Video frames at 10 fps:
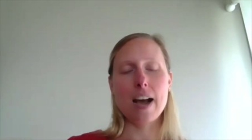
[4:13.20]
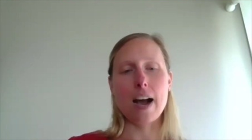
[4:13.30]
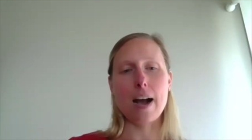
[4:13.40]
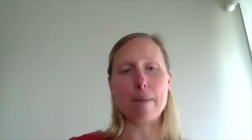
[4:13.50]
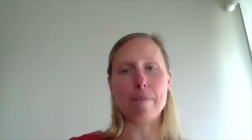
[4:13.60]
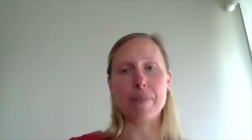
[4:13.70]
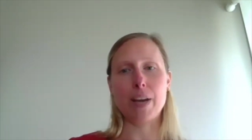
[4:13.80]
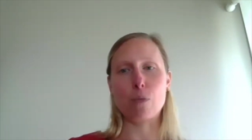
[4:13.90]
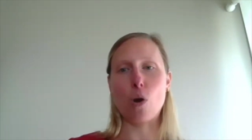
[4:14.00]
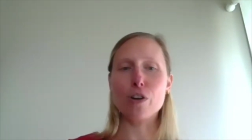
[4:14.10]
um,
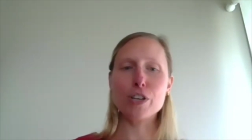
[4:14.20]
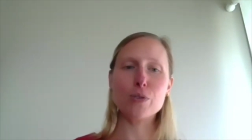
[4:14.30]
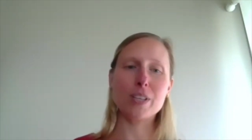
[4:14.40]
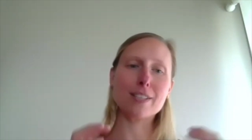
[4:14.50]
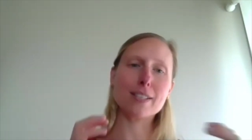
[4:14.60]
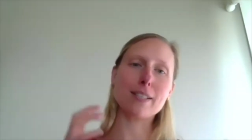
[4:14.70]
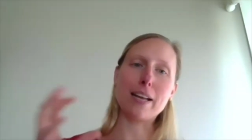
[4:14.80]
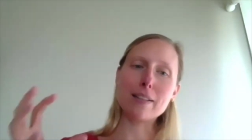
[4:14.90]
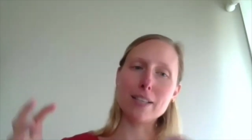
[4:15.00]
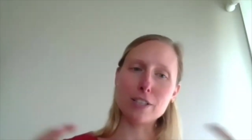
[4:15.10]
and we're all using
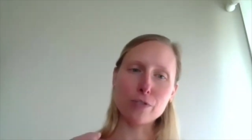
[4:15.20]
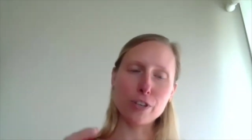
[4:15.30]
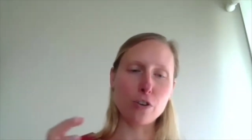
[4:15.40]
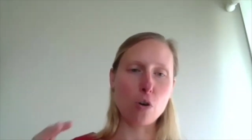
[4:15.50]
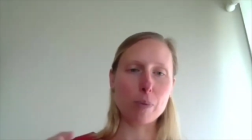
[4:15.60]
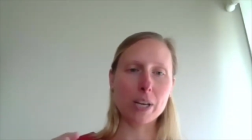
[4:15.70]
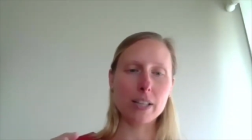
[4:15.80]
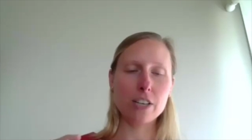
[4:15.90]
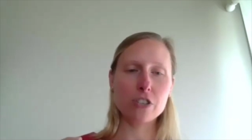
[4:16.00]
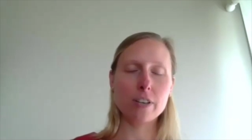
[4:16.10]
slightly different
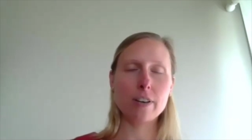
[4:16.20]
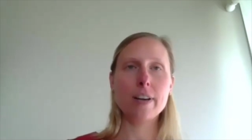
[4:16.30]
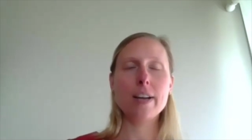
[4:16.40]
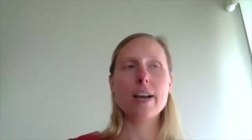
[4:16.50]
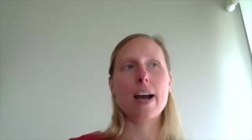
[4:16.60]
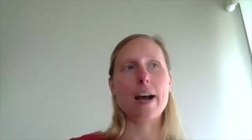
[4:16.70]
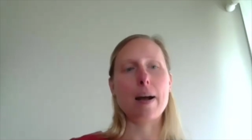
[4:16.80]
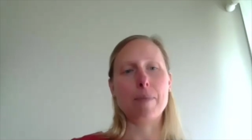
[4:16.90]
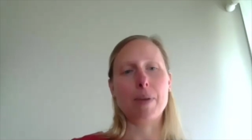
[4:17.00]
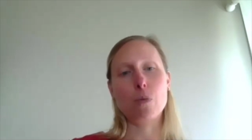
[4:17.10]
nomenclature
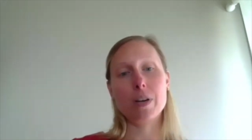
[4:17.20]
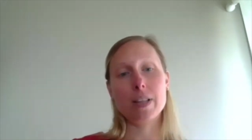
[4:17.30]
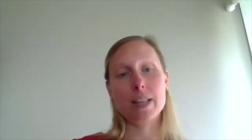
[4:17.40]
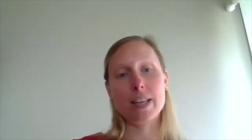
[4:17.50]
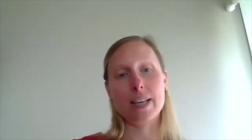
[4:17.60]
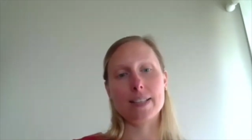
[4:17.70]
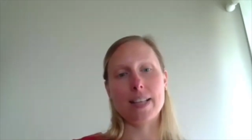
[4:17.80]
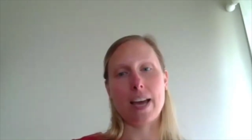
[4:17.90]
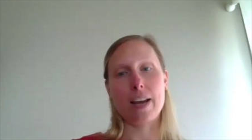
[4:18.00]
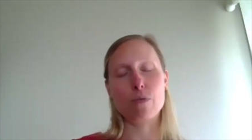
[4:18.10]
um, and one of the things
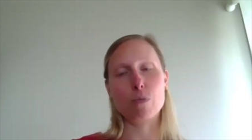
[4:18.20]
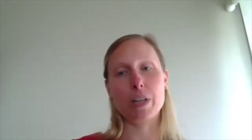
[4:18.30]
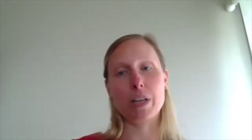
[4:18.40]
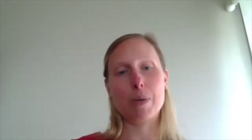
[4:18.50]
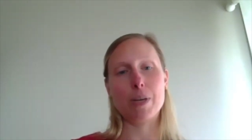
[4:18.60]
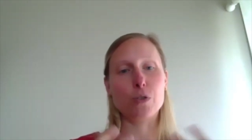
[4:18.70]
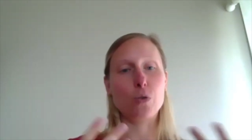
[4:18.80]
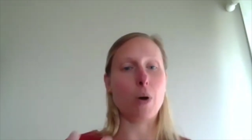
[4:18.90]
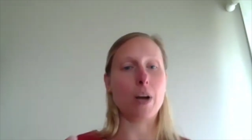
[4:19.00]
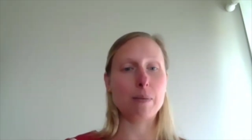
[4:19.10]
that really appealed
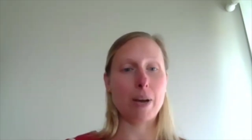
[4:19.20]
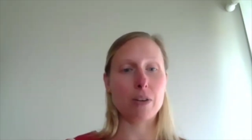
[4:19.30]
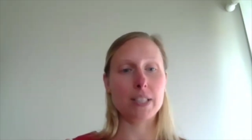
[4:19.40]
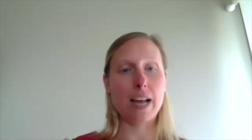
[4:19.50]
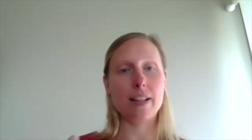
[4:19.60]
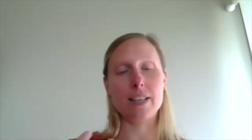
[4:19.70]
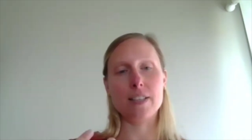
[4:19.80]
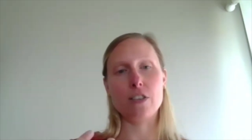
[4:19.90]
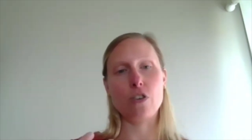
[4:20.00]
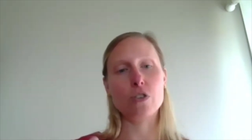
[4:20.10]
to us about SALI
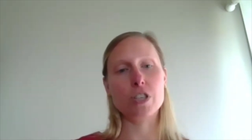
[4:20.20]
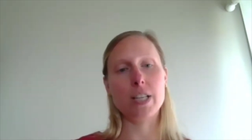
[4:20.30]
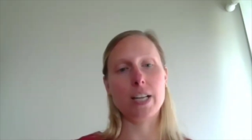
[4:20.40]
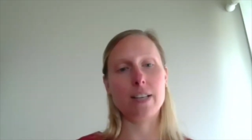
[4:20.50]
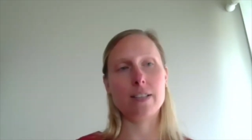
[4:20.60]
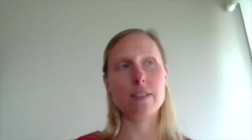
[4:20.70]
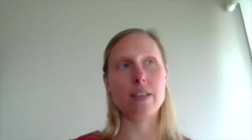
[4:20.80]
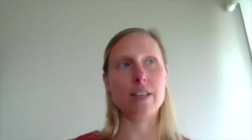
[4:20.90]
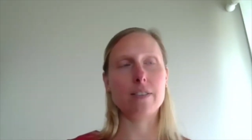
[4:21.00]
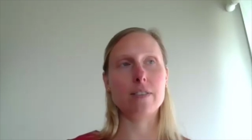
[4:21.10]
is the notion that it's
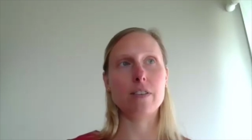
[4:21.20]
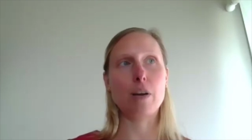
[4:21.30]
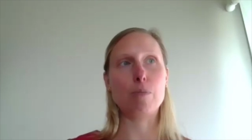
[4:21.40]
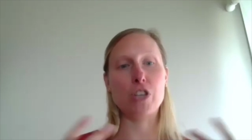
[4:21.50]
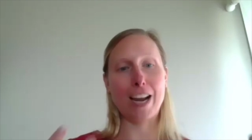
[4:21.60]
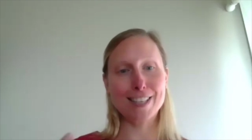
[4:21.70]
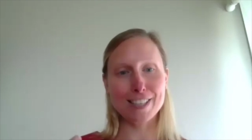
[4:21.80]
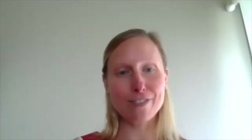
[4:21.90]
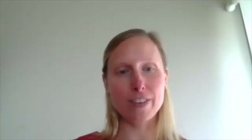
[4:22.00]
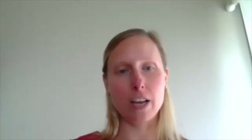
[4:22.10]
it's
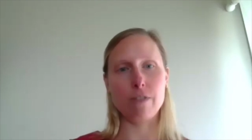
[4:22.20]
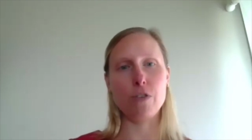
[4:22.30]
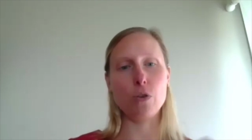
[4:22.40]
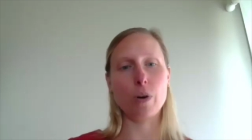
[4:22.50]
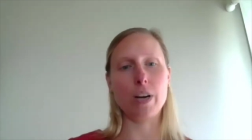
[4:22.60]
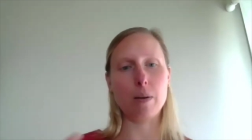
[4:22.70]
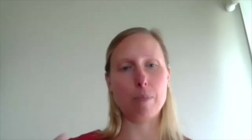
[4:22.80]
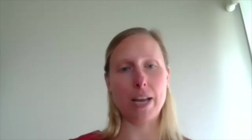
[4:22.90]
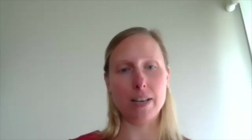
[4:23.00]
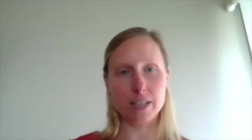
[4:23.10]
objective and viewer
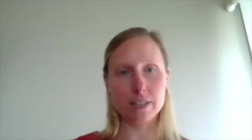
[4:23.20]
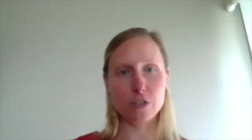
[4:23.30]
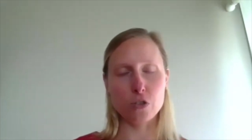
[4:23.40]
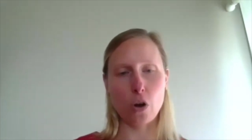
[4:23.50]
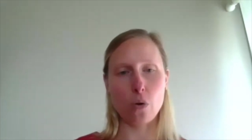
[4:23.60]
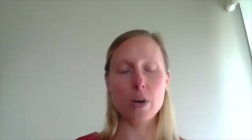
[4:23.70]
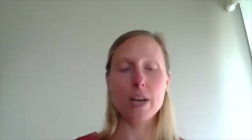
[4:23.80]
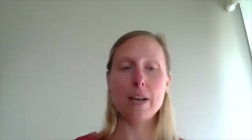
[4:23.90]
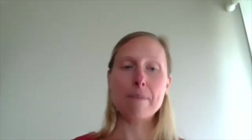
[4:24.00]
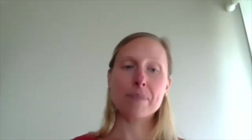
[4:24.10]
independent so
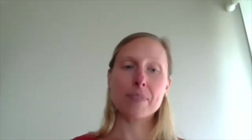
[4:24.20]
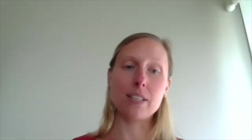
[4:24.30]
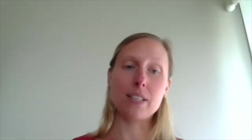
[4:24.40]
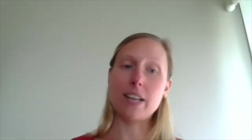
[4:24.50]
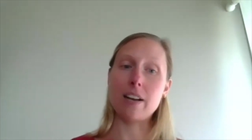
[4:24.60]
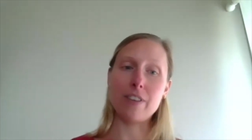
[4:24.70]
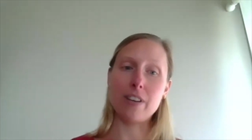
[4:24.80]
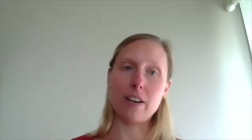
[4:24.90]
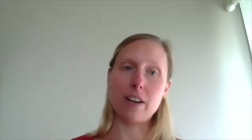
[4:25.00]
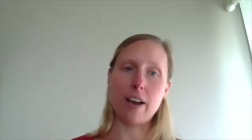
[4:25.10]
instead of
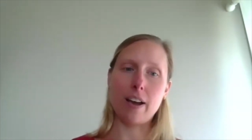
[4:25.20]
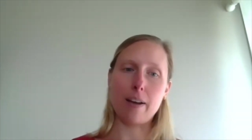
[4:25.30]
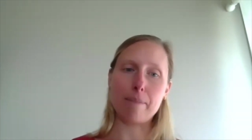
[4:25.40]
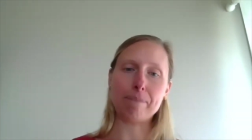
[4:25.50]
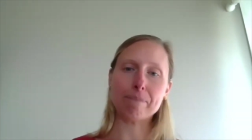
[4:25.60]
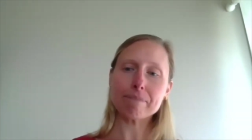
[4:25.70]
an um,